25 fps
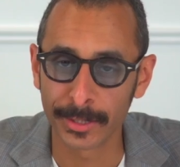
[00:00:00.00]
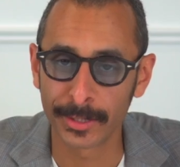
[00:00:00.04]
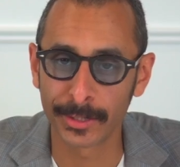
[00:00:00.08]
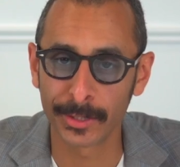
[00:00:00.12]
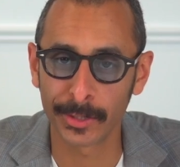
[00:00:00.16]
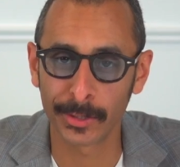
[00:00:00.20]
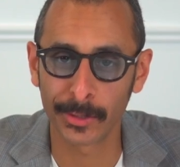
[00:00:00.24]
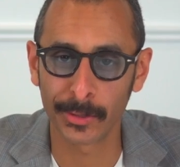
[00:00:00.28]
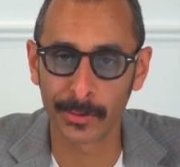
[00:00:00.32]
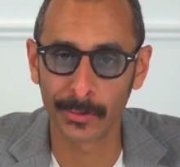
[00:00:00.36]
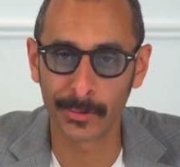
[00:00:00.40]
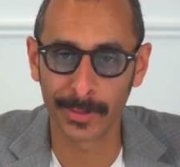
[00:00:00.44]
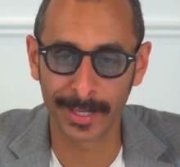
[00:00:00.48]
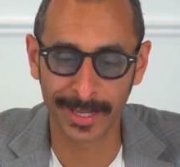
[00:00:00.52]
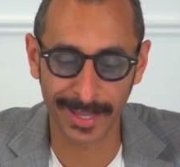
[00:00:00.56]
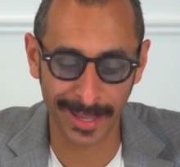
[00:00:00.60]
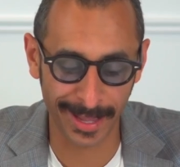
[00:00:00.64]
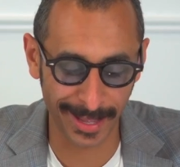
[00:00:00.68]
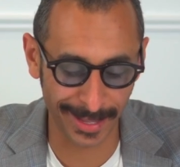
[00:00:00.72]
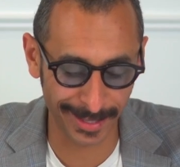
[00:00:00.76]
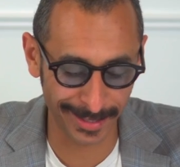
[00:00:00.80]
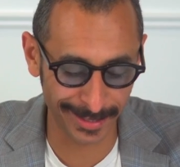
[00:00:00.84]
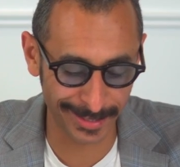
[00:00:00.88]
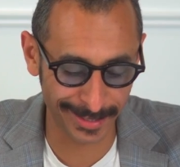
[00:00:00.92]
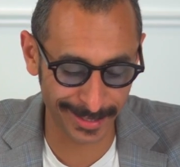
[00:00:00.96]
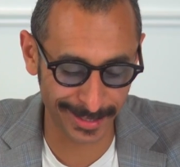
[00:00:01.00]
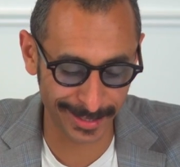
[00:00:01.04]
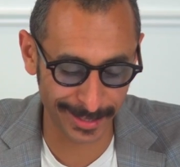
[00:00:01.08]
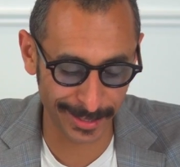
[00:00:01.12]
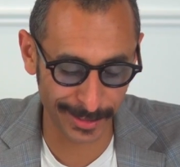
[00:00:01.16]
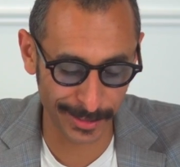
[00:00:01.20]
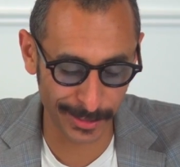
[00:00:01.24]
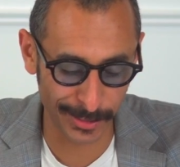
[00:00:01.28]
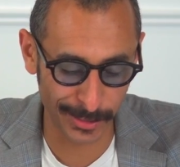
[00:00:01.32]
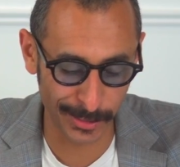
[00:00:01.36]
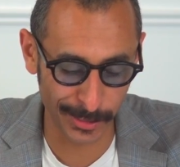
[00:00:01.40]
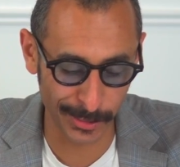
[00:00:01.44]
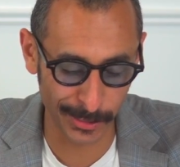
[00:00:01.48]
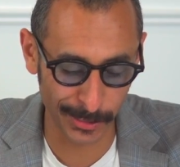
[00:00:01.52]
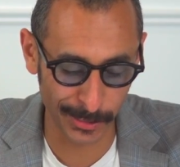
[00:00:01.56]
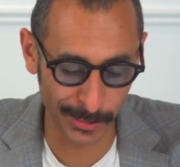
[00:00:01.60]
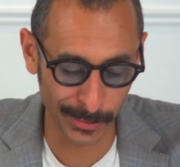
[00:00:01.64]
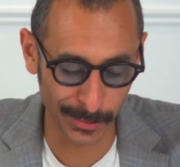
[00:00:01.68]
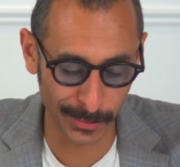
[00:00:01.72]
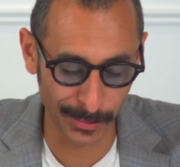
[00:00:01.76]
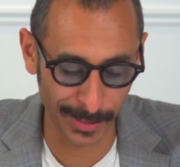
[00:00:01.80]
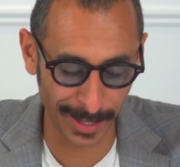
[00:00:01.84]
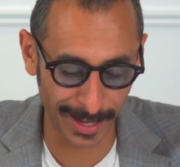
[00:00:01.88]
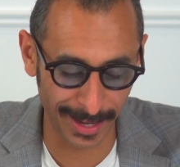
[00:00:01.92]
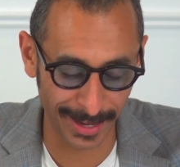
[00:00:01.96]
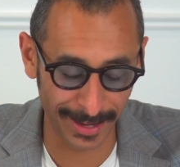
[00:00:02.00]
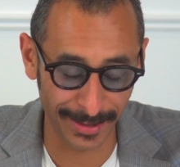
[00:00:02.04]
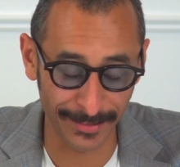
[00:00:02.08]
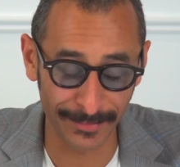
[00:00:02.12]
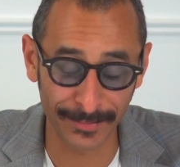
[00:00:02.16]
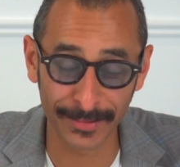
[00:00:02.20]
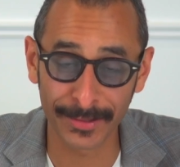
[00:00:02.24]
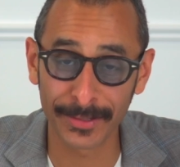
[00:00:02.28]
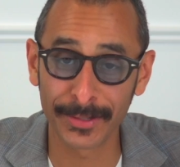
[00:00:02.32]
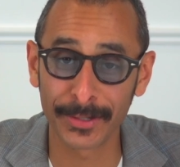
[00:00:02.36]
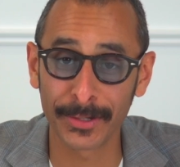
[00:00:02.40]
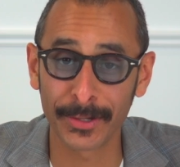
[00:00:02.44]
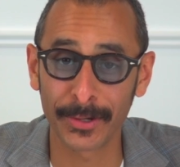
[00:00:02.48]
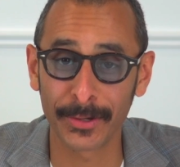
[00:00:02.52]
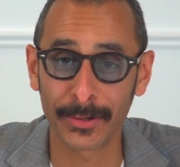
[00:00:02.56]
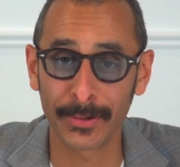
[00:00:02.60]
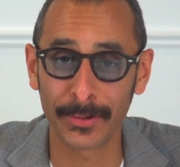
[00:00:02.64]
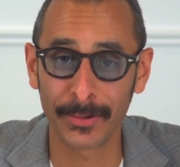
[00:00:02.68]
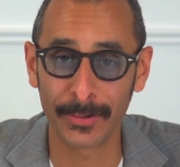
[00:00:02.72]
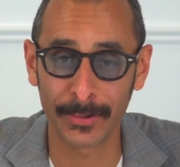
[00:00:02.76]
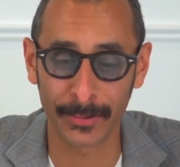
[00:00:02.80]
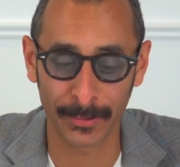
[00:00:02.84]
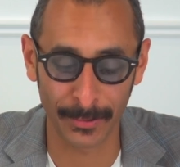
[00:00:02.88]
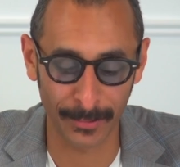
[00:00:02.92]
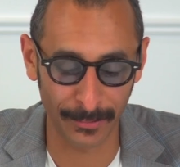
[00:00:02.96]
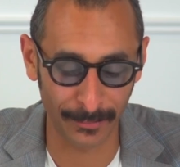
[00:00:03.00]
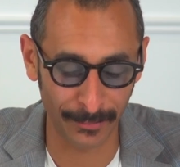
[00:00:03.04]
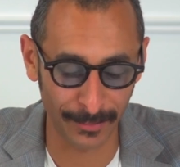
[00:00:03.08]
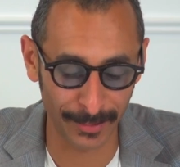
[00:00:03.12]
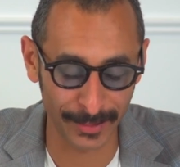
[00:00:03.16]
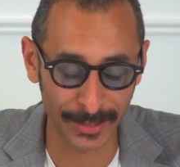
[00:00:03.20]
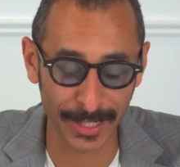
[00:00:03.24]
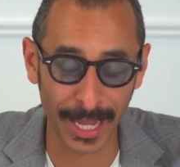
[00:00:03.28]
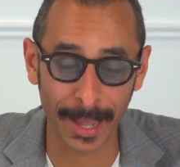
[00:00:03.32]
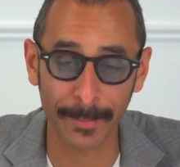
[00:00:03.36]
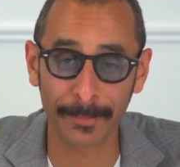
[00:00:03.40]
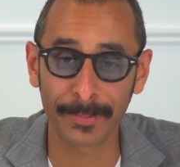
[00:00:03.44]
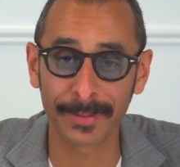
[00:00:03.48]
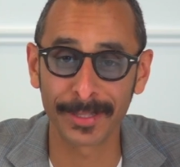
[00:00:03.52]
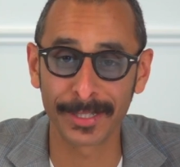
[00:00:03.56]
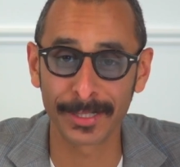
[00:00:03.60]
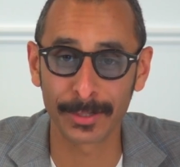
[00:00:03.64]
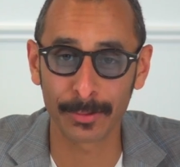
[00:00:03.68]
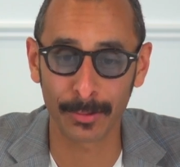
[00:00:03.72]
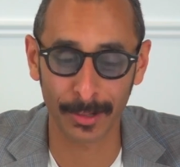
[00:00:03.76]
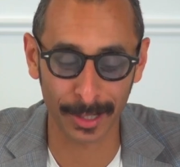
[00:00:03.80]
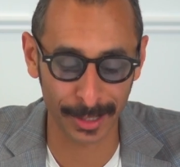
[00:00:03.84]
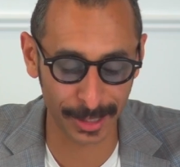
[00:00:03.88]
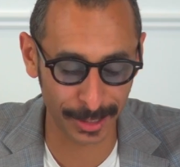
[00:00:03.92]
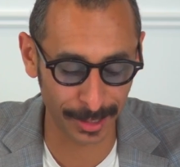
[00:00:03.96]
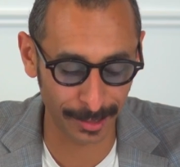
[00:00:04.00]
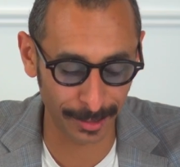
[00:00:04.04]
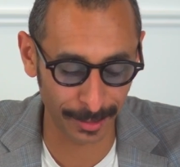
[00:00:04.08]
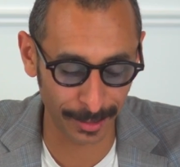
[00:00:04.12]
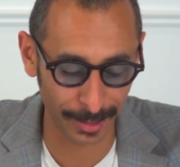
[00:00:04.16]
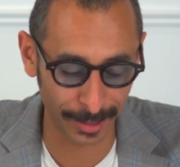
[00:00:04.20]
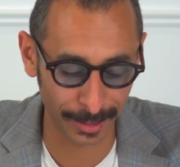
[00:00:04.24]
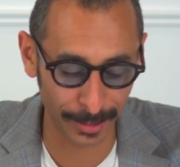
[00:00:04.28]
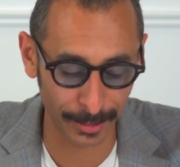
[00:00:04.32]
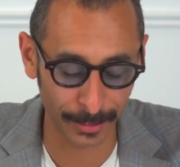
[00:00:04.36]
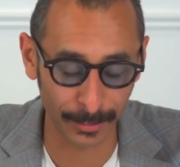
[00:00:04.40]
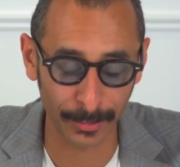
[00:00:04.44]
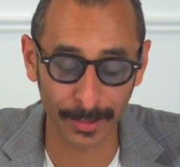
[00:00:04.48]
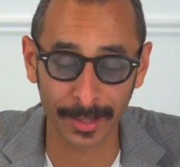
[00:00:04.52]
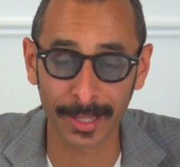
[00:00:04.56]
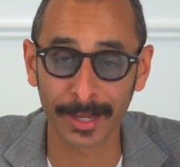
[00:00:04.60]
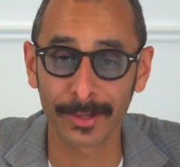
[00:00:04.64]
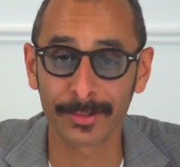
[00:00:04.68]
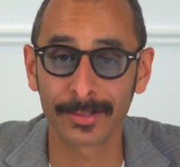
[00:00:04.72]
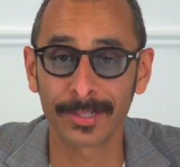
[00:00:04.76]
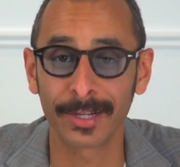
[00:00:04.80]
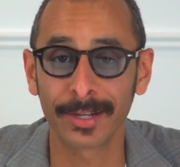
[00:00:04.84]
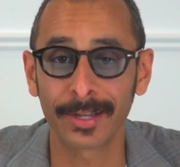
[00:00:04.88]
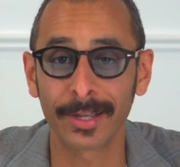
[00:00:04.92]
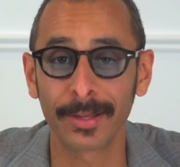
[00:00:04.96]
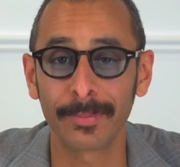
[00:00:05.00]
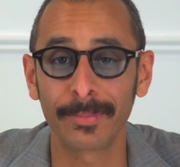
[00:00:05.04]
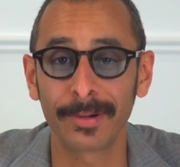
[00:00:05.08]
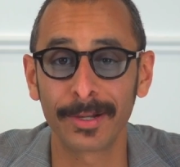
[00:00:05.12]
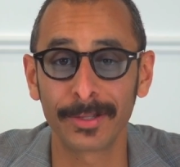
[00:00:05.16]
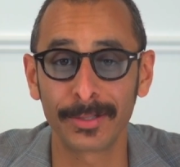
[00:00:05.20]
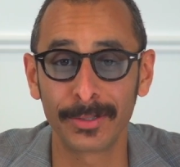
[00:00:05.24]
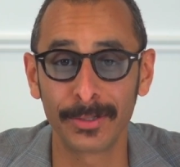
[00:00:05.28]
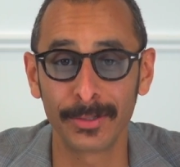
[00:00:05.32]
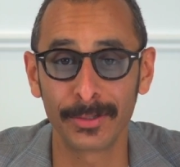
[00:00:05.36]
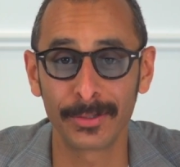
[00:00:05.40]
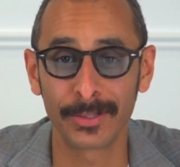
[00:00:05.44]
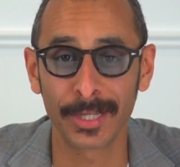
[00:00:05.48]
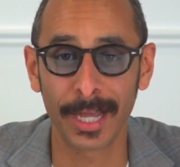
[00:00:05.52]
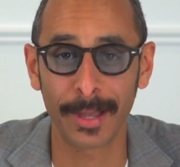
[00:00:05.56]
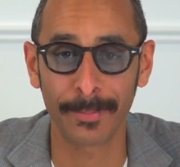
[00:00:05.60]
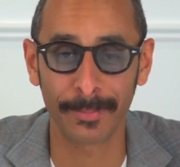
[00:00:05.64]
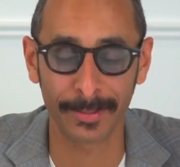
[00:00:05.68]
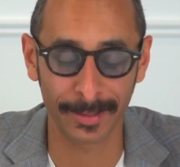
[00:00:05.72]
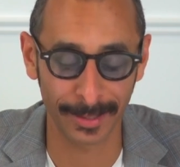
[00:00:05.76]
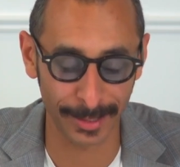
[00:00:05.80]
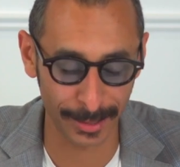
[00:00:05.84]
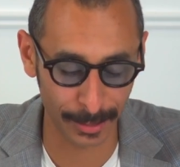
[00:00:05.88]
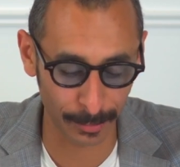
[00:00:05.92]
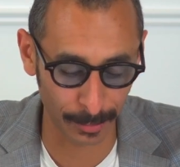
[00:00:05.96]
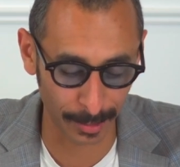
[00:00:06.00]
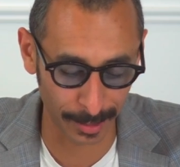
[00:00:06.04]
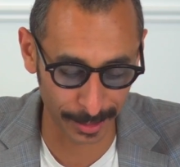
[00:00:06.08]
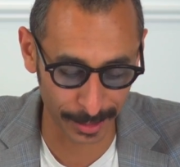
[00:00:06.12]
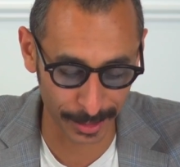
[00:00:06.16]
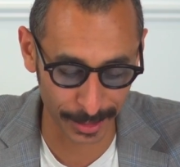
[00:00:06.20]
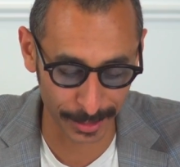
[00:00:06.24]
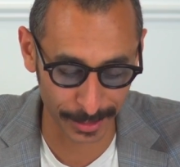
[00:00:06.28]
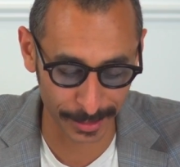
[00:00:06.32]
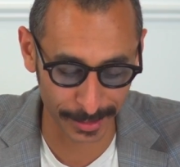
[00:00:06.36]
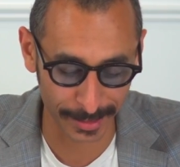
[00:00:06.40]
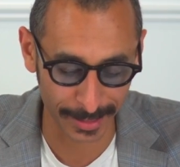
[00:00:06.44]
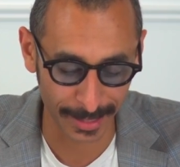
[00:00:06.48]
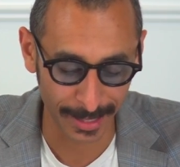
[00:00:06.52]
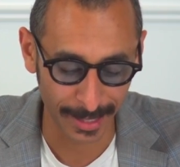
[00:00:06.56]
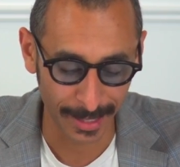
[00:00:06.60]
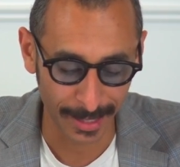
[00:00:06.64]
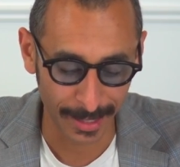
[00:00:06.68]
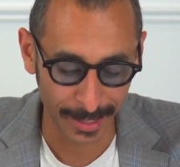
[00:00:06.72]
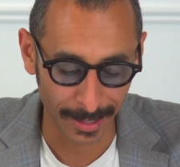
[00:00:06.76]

So we can't do a video of a Japanese watch collector without talking about two Japanese watches.